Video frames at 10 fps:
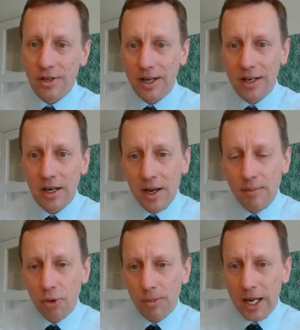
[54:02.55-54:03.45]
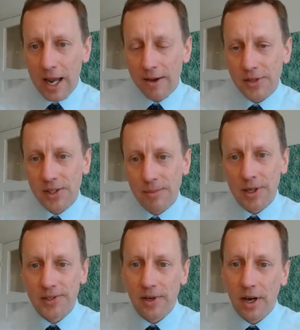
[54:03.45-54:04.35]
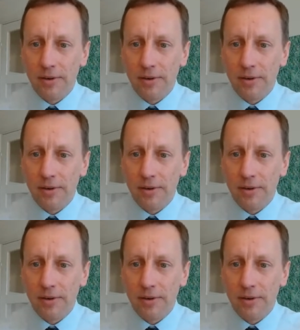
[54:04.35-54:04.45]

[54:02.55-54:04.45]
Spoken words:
I could probably have a similar slide